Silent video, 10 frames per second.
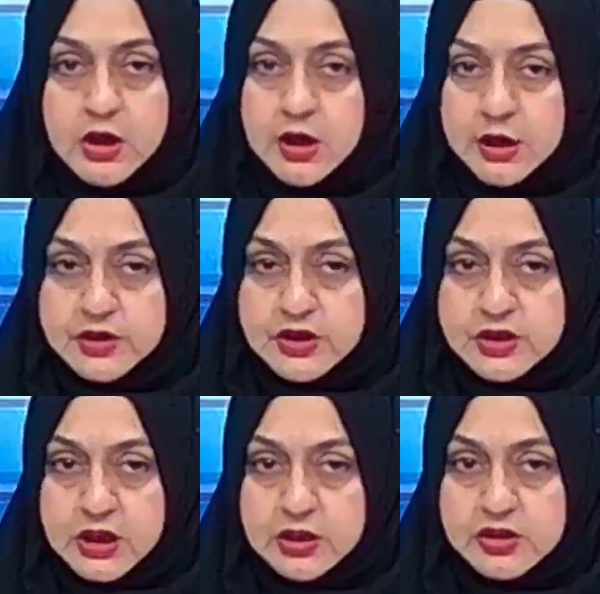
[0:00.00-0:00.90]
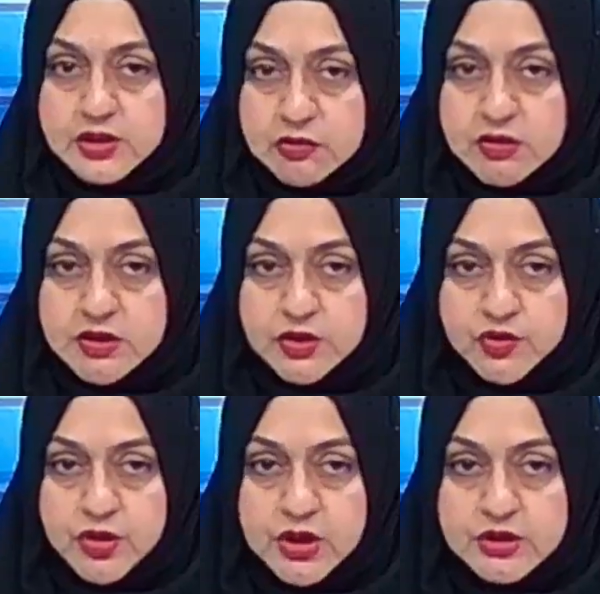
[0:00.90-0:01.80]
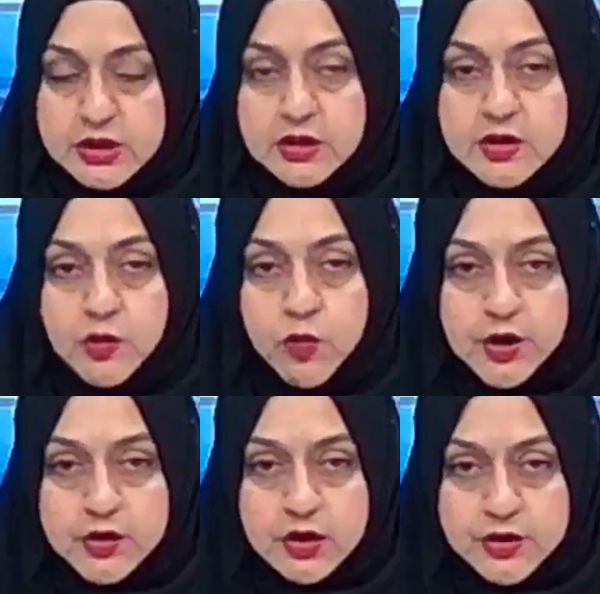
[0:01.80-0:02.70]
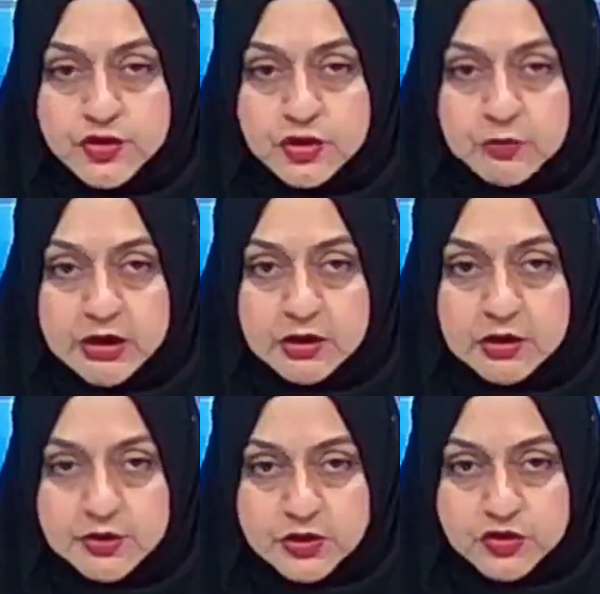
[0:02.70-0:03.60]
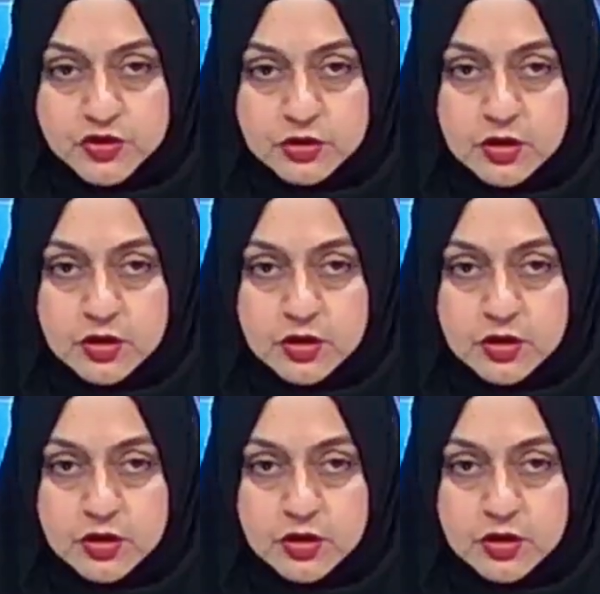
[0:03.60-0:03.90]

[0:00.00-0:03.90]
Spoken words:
had sustained serious injuries and required urgent medical attention.